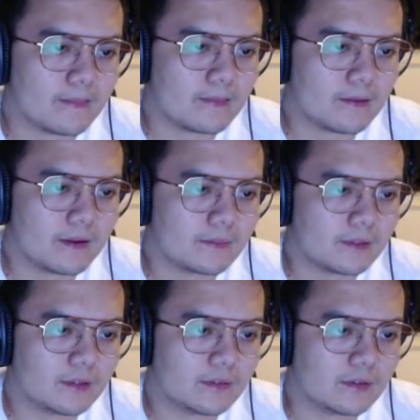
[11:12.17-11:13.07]
Time to
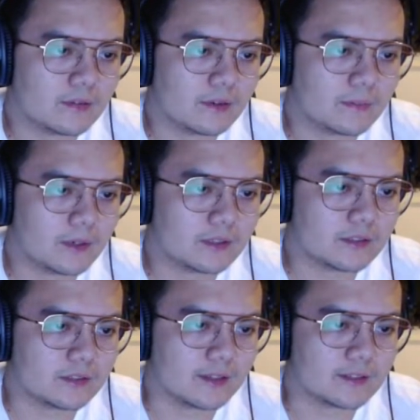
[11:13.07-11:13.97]
get rid of the
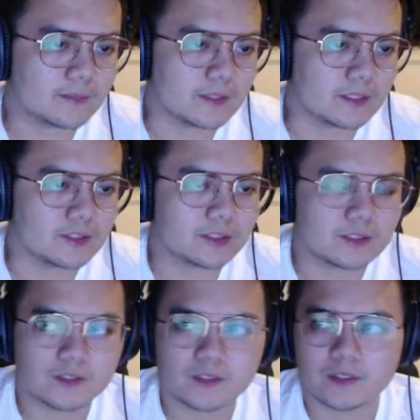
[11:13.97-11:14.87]
Apache test
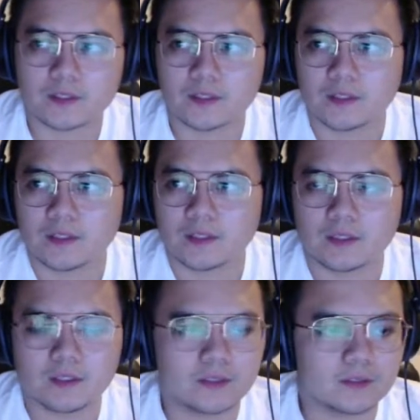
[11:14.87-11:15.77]
page.
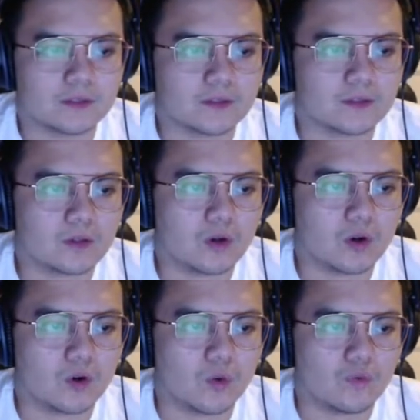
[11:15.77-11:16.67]

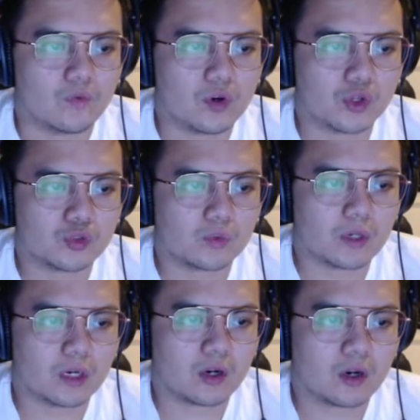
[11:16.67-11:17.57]
So first we
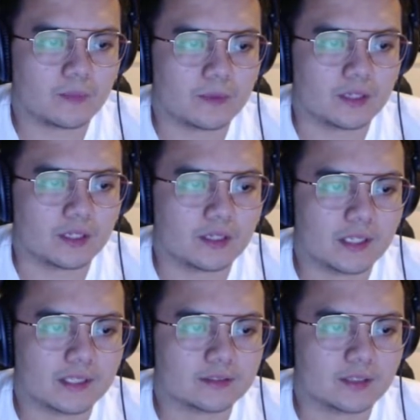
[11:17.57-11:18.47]
gotta copy
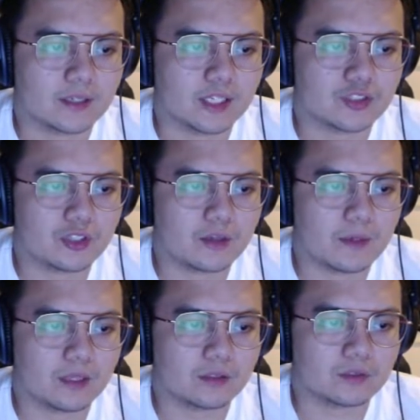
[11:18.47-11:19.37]

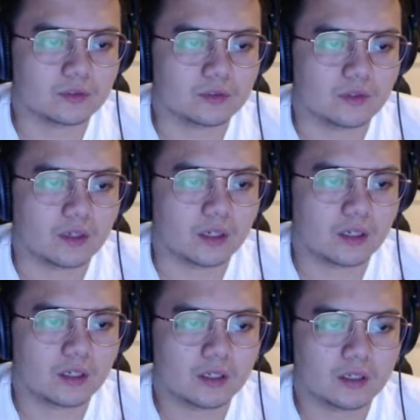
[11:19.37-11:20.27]
index.html to
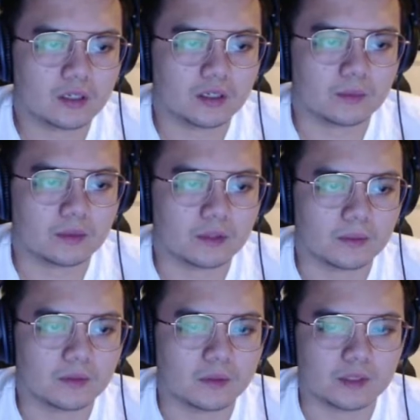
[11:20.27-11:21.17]
var
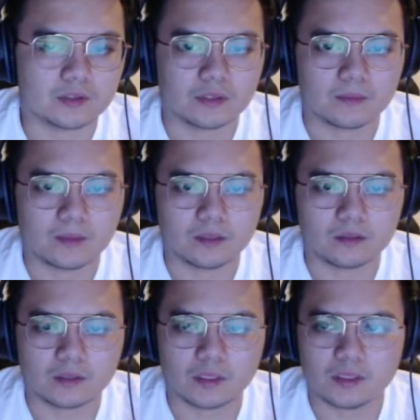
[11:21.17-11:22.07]
www.html.
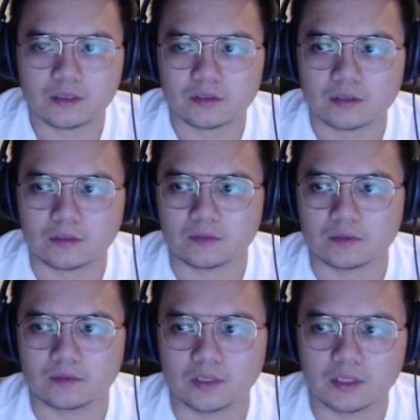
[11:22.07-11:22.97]
Okay, so we'll
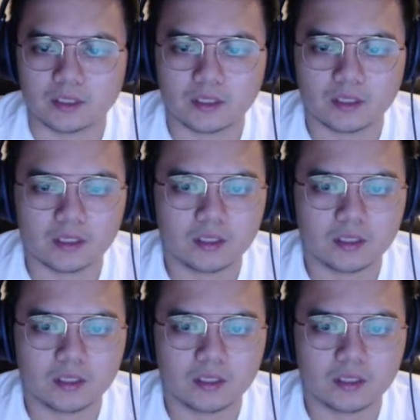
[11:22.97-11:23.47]
do that here.